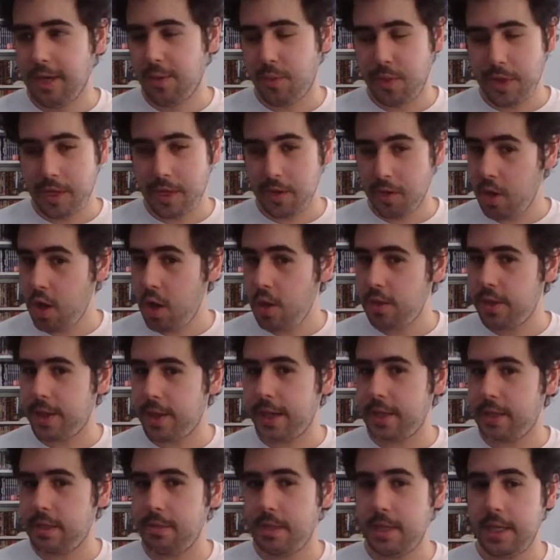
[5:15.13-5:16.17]
We don't know
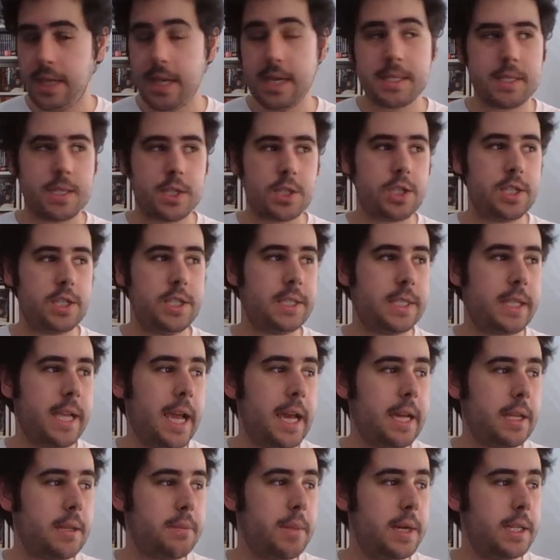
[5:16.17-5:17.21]
that. I mean, yes, she's
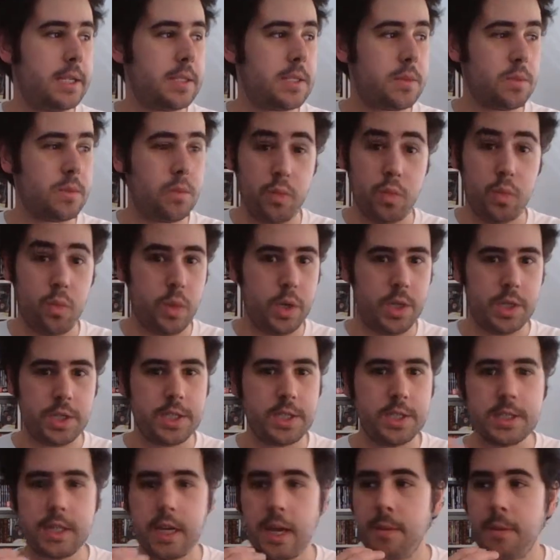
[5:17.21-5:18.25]
Kat, but where
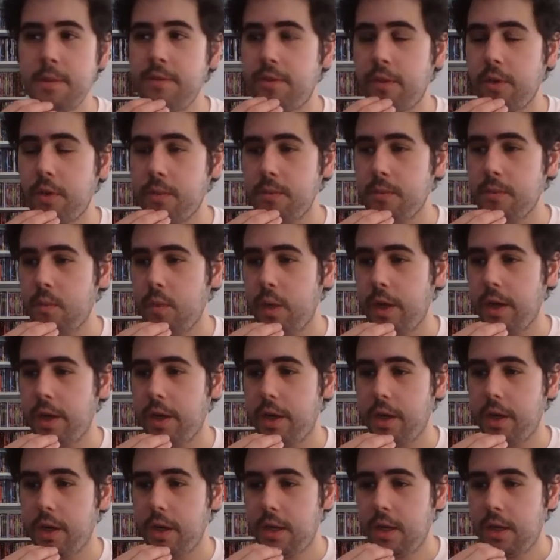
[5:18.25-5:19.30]
she's coming from,
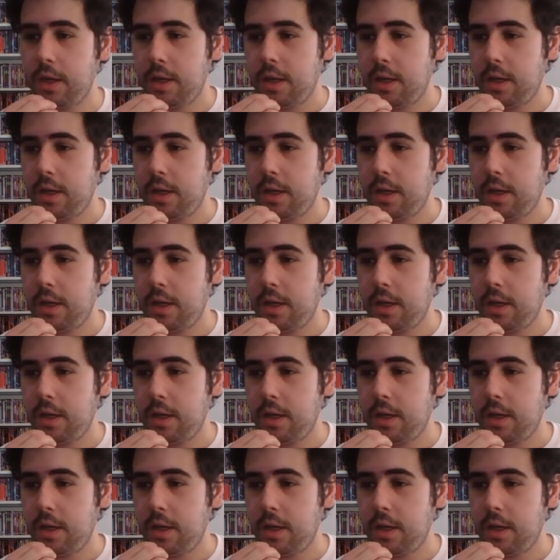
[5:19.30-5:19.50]
where